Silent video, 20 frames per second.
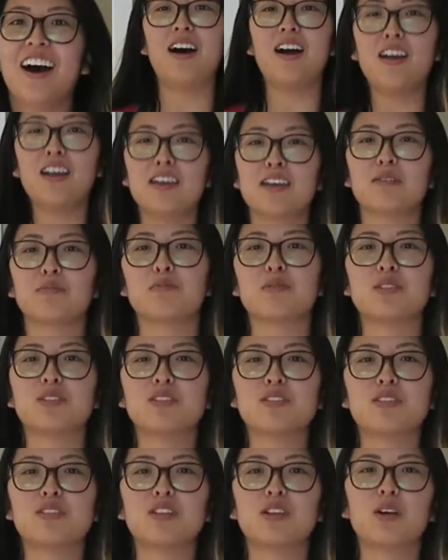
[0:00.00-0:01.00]
I am
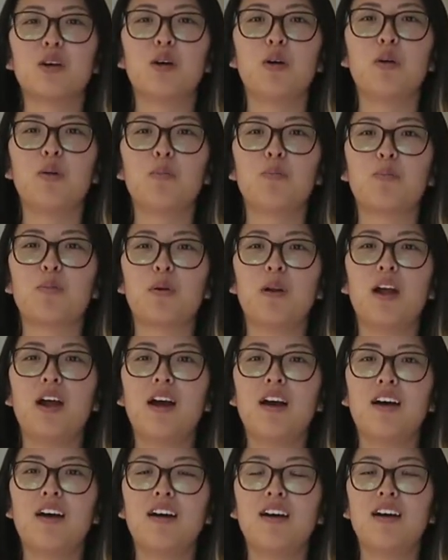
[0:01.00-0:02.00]
so
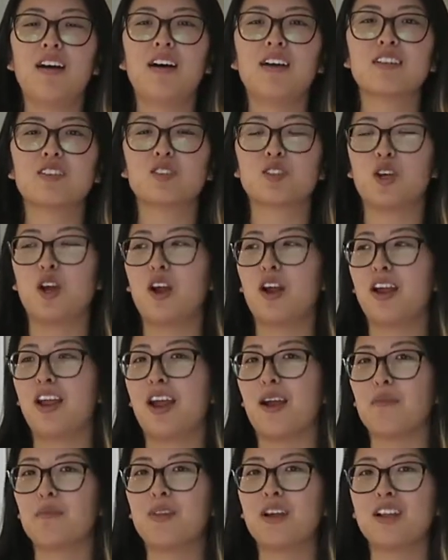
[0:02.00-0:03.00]
proud. Sorry,
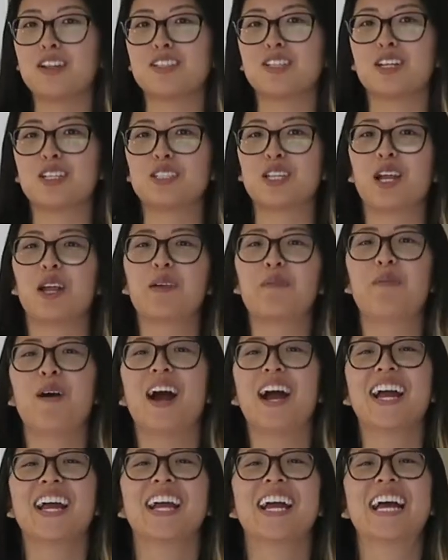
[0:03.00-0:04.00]
I'm not touching
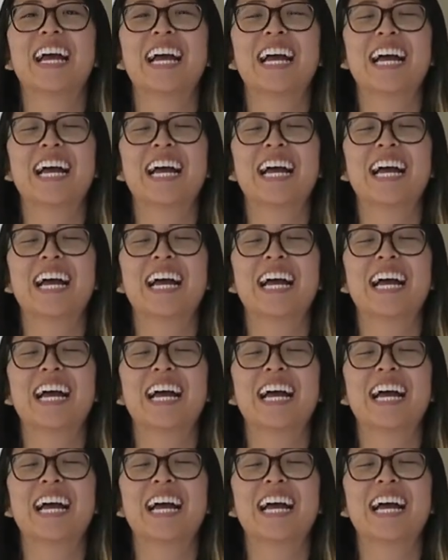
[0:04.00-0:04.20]
my